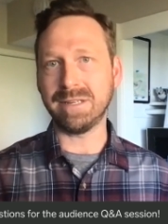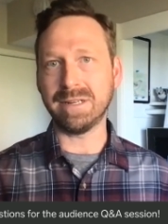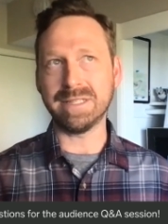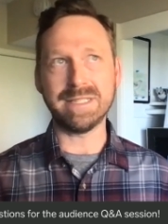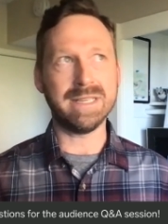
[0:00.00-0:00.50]
You're
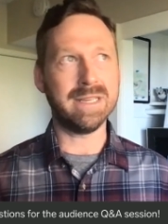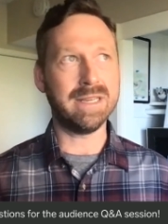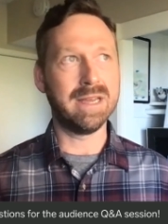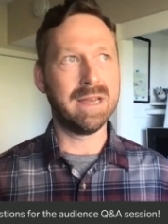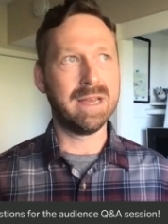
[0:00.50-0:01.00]
going to
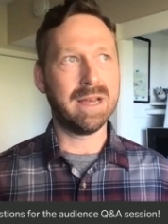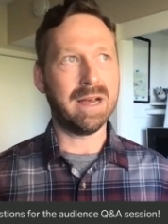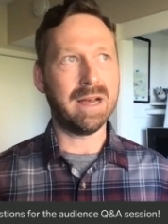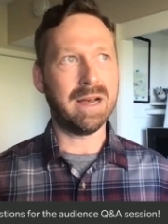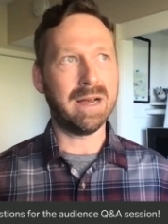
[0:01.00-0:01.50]
see
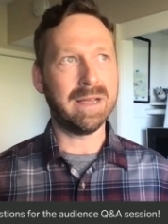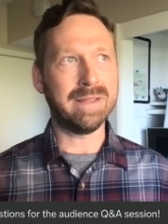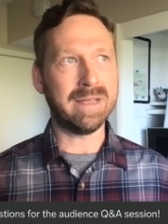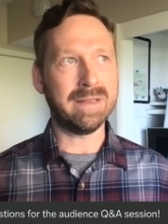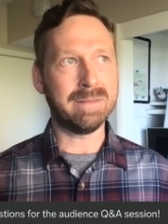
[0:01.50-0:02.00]

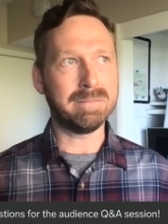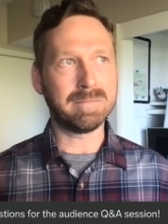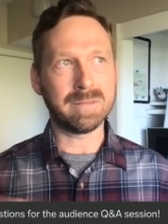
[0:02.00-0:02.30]
in